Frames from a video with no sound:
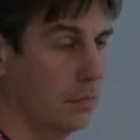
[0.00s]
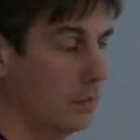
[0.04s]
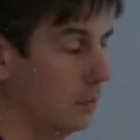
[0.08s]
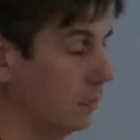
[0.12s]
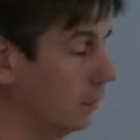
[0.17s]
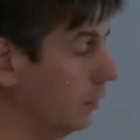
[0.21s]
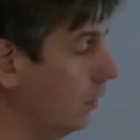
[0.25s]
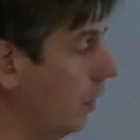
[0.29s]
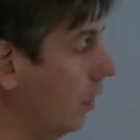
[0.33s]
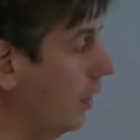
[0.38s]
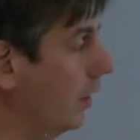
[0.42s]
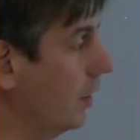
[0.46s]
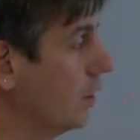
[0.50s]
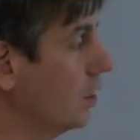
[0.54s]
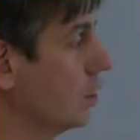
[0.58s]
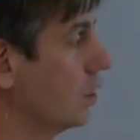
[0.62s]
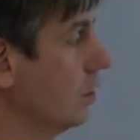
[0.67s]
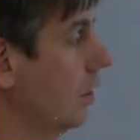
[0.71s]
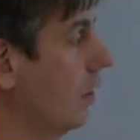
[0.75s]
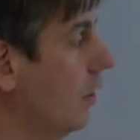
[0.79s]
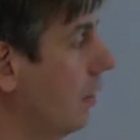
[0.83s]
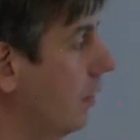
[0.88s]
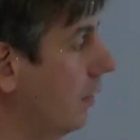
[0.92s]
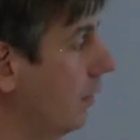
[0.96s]

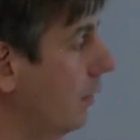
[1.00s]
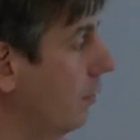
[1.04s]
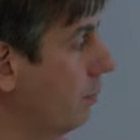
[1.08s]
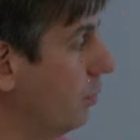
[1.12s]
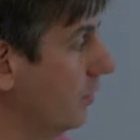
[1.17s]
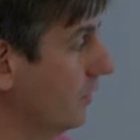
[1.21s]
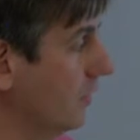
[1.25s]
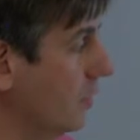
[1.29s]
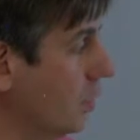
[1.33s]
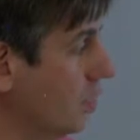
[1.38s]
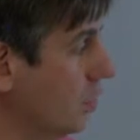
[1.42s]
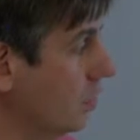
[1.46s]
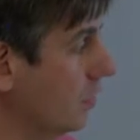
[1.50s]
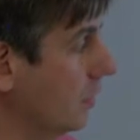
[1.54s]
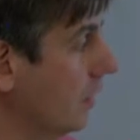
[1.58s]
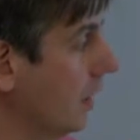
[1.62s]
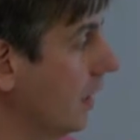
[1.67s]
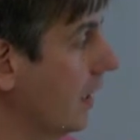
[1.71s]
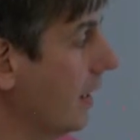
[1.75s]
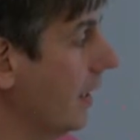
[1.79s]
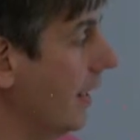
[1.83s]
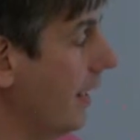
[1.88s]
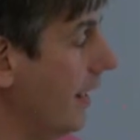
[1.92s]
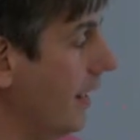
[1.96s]
knowledge on the position
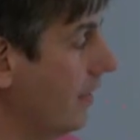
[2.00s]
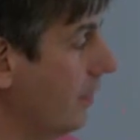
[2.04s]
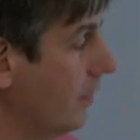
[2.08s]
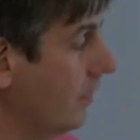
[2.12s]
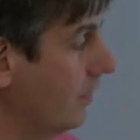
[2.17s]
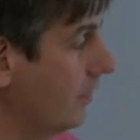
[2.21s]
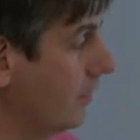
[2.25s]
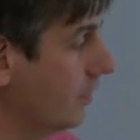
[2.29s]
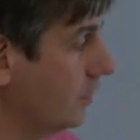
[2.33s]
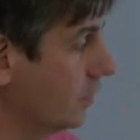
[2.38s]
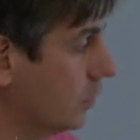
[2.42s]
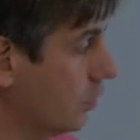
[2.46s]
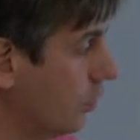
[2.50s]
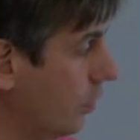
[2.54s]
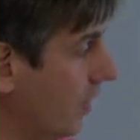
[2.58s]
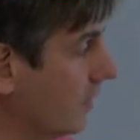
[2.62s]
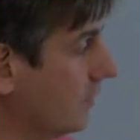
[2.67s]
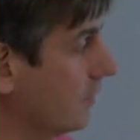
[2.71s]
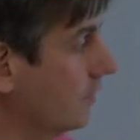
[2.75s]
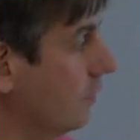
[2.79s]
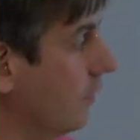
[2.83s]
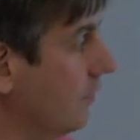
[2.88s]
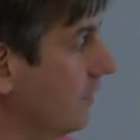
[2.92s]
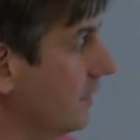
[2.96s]
and the
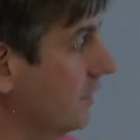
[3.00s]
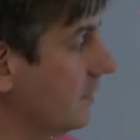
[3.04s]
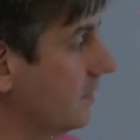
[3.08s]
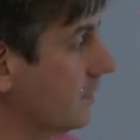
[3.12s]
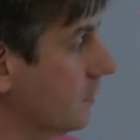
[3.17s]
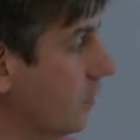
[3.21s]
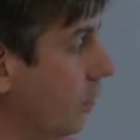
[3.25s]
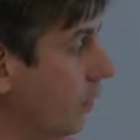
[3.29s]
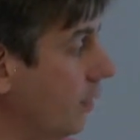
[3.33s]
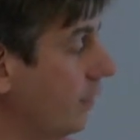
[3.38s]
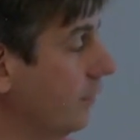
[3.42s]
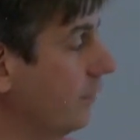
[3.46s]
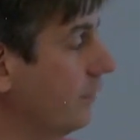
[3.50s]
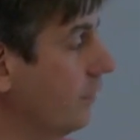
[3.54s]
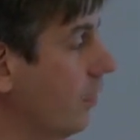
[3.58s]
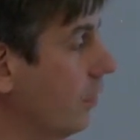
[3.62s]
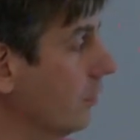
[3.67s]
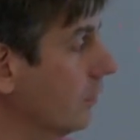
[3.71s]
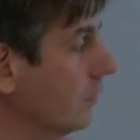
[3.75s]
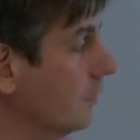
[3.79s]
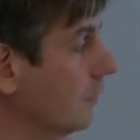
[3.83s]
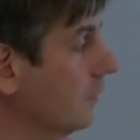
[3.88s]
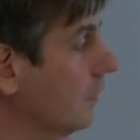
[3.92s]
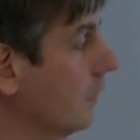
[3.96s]
strength of these current
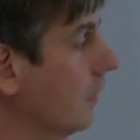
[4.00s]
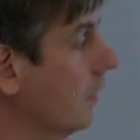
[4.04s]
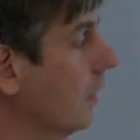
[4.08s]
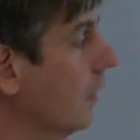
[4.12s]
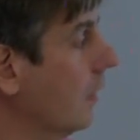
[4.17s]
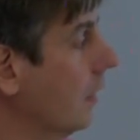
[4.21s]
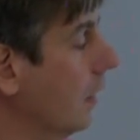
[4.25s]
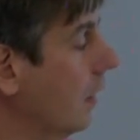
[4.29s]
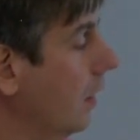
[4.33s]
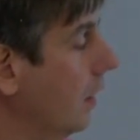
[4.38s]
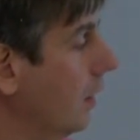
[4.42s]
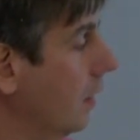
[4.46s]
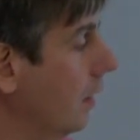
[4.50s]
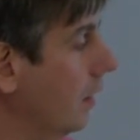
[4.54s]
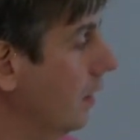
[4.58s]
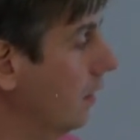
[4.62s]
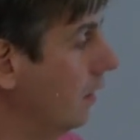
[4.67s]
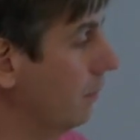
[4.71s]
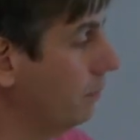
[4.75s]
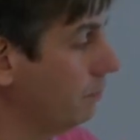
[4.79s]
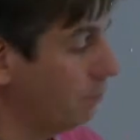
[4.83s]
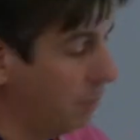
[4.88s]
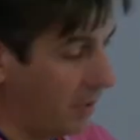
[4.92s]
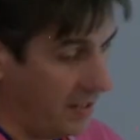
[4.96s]
fronts
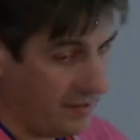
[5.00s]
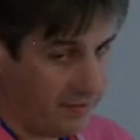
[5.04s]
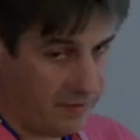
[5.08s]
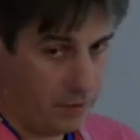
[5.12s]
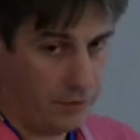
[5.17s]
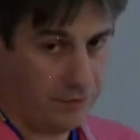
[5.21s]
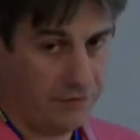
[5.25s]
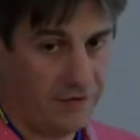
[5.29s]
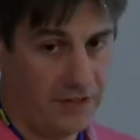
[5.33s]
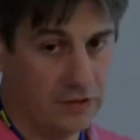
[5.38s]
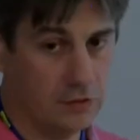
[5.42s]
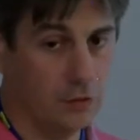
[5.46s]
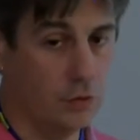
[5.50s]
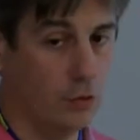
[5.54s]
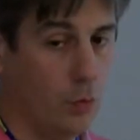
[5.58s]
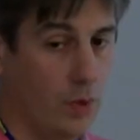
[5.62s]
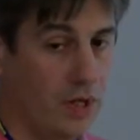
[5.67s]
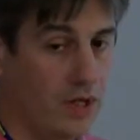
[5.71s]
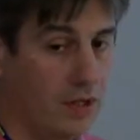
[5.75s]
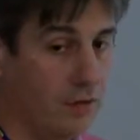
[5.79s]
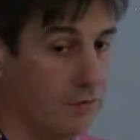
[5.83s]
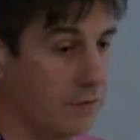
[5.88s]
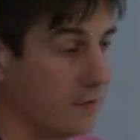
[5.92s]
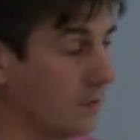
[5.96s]
by their effect on the
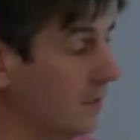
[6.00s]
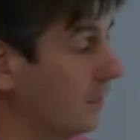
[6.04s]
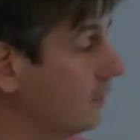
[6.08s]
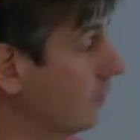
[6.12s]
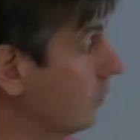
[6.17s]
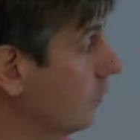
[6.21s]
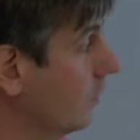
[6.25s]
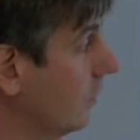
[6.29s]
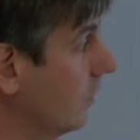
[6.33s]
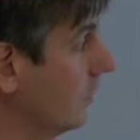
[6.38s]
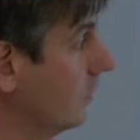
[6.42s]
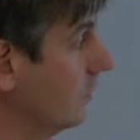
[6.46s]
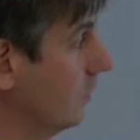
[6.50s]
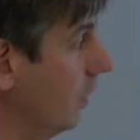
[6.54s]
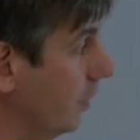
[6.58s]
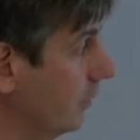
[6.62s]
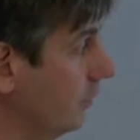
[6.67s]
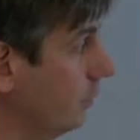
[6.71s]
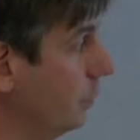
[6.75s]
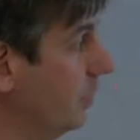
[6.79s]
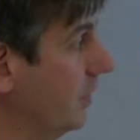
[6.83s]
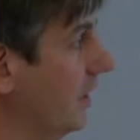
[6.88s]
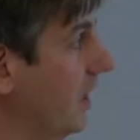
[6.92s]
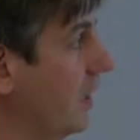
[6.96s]
waves. And so there's a lot
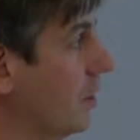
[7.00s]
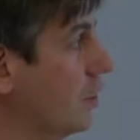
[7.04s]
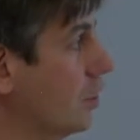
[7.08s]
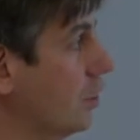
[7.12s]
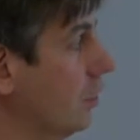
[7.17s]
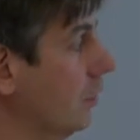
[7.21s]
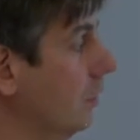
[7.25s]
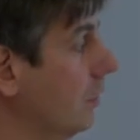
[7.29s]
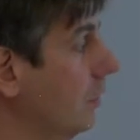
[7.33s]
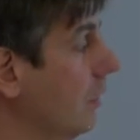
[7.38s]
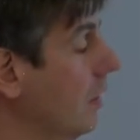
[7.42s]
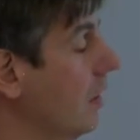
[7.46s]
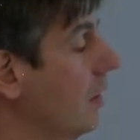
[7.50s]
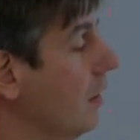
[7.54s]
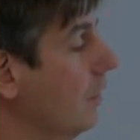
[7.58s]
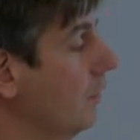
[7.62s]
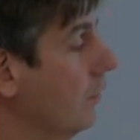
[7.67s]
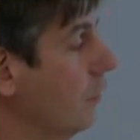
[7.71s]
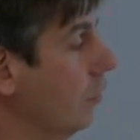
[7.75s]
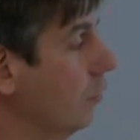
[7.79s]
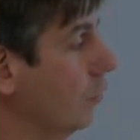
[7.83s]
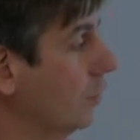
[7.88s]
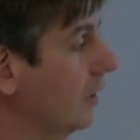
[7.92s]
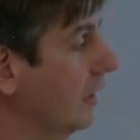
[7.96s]
of potential
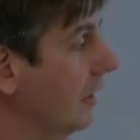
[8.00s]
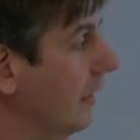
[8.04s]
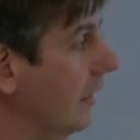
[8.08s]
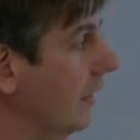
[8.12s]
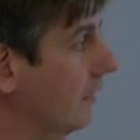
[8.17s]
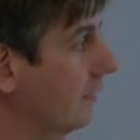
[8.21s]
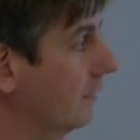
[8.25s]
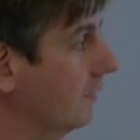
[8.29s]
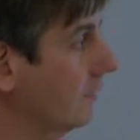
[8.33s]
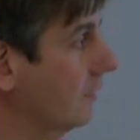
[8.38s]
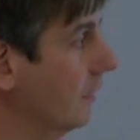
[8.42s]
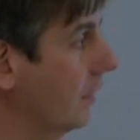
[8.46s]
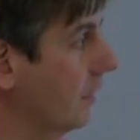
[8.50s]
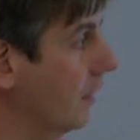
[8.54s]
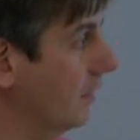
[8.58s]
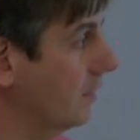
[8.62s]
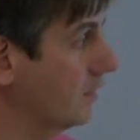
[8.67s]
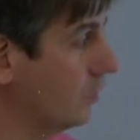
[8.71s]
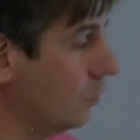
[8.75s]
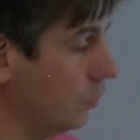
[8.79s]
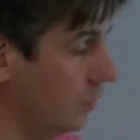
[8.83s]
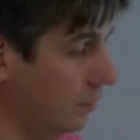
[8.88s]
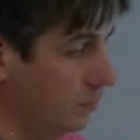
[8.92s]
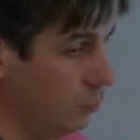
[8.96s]
for looking at
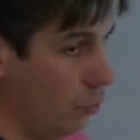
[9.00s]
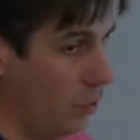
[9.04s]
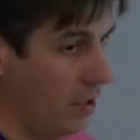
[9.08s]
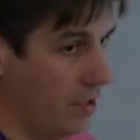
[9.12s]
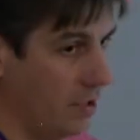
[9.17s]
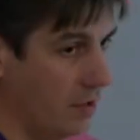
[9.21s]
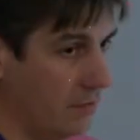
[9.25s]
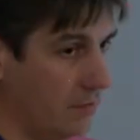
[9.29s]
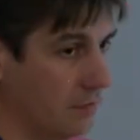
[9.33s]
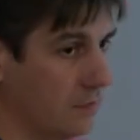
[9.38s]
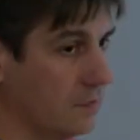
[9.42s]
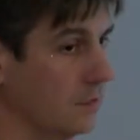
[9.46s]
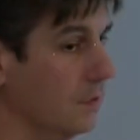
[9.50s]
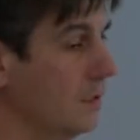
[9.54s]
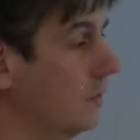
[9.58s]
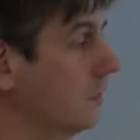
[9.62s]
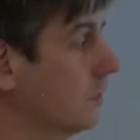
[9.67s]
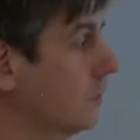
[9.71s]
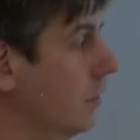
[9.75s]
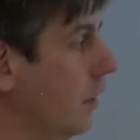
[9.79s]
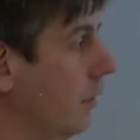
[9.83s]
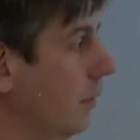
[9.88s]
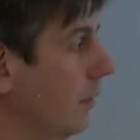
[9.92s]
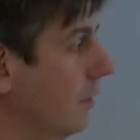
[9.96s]
extreme waves in
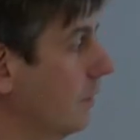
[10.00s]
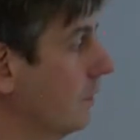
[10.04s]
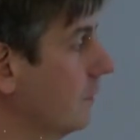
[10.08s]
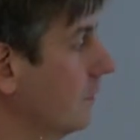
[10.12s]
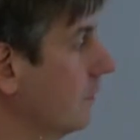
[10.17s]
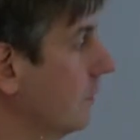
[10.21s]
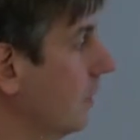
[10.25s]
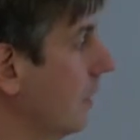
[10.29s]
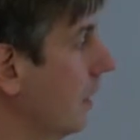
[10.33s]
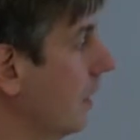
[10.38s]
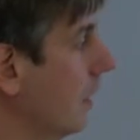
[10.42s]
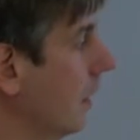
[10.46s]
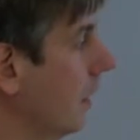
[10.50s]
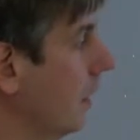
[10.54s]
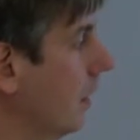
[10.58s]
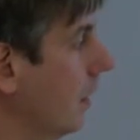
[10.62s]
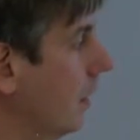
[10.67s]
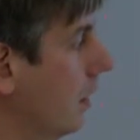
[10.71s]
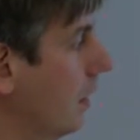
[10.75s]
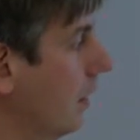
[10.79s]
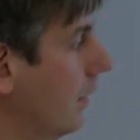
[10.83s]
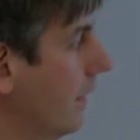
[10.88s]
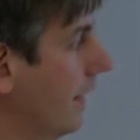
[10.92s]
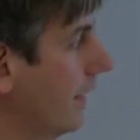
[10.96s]
these currents
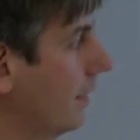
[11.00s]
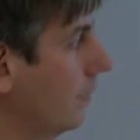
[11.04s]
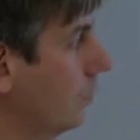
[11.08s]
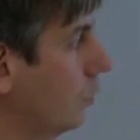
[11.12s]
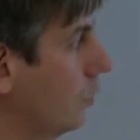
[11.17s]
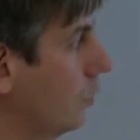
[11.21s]
that